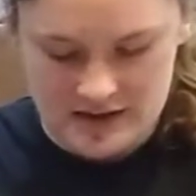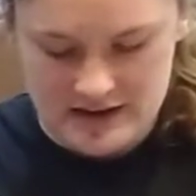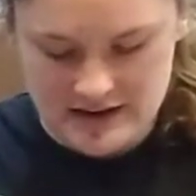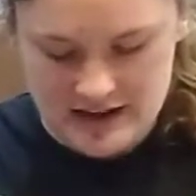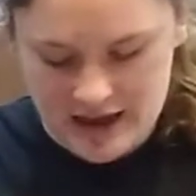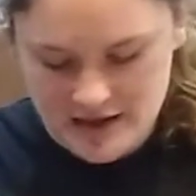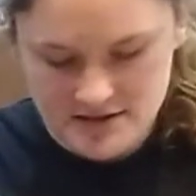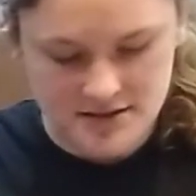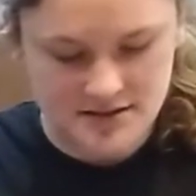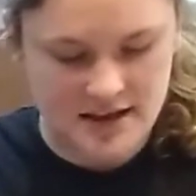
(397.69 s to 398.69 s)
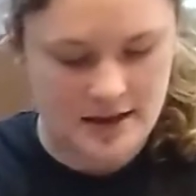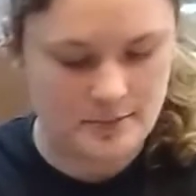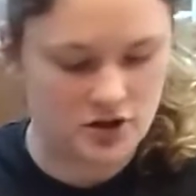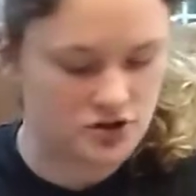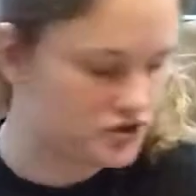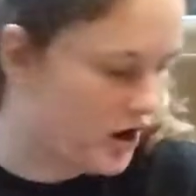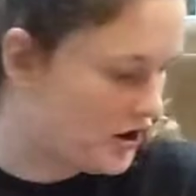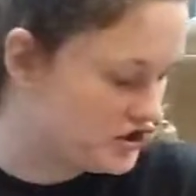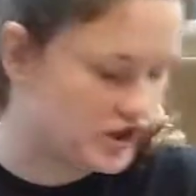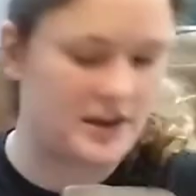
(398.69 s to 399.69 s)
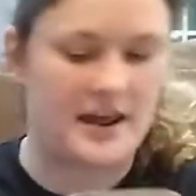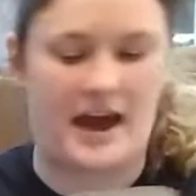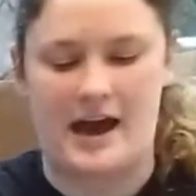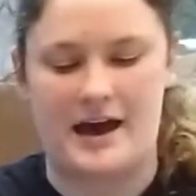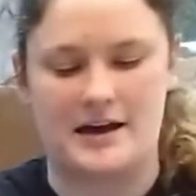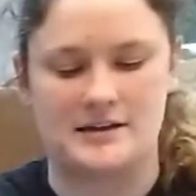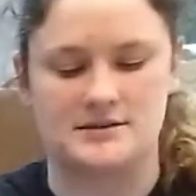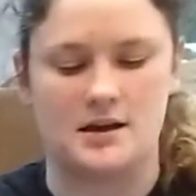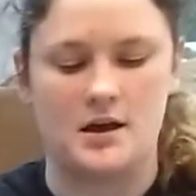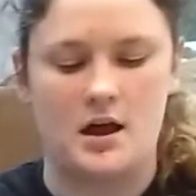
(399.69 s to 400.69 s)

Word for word: It has the same construction as